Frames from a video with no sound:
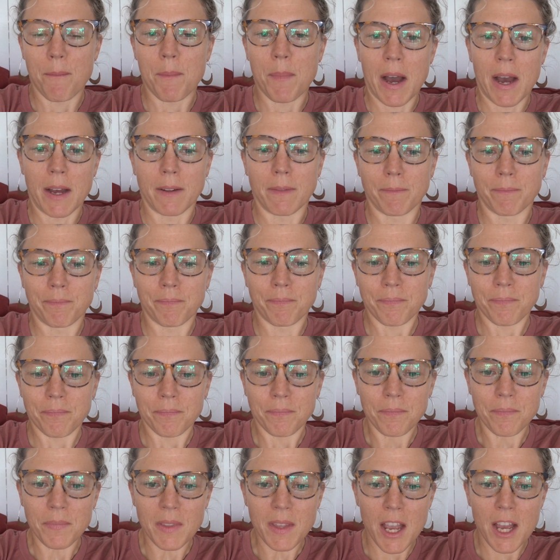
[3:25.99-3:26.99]
But
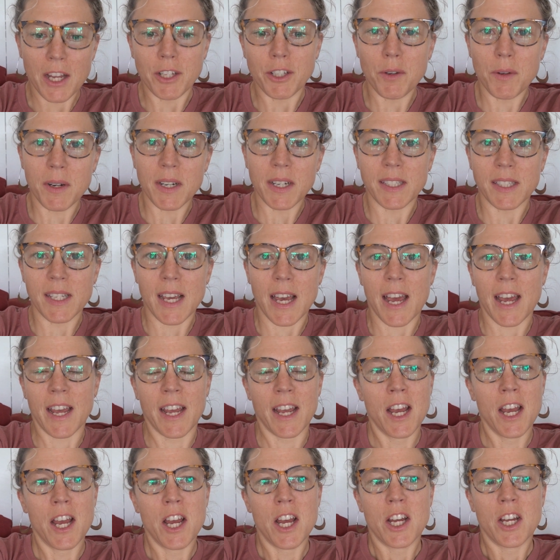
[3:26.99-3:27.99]
I do want to
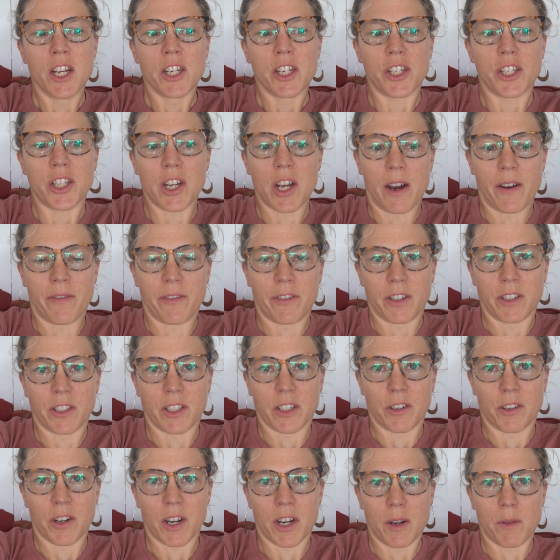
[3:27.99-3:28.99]
say she offers
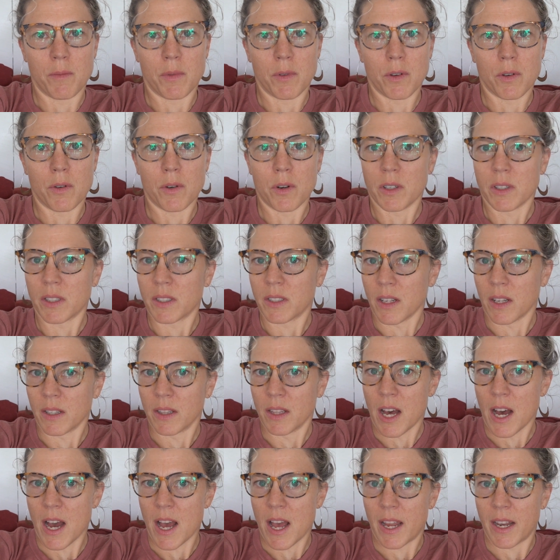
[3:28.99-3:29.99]
incredible courses
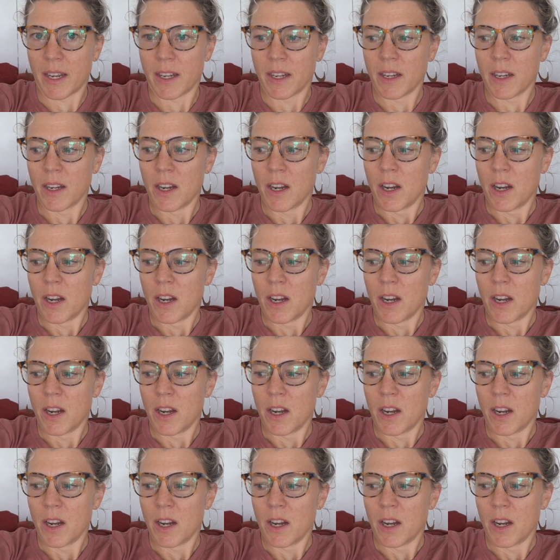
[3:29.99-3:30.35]
online.